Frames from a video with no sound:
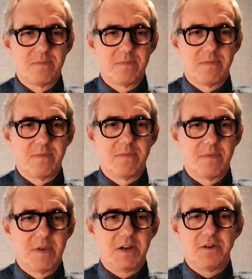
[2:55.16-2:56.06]
Mm,
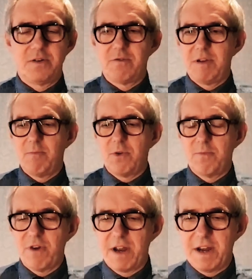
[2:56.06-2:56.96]
I couldn't agree more,
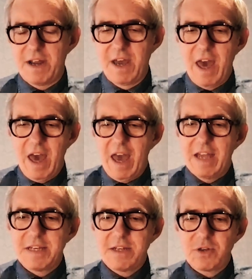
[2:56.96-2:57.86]
Brian. I,
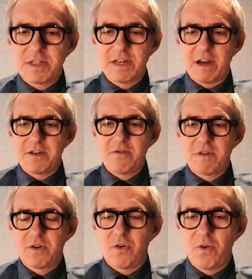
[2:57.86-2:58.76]
it's interesting. I do
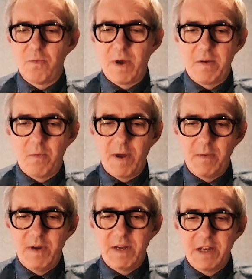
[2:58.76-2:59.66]
recall when when
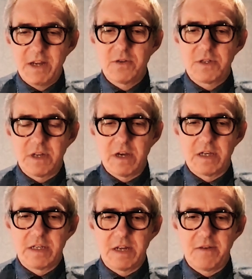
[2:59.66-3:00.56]
we did used to
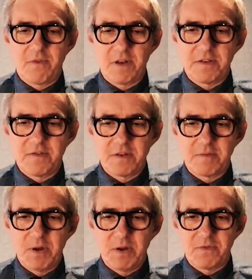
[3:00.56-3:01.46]
sit in front of those
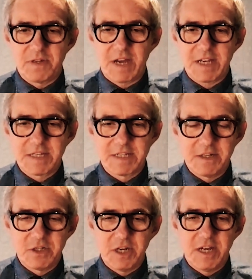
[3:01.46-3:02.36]
beautiful desks in
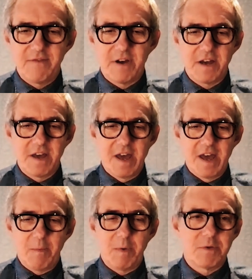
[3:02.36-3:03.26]
Geneva,
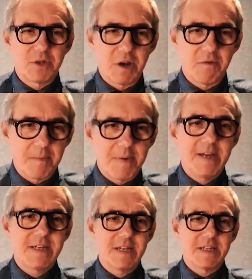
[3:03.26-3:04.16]
and we were shown the
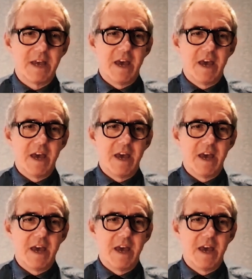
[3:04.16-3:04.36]
pieces.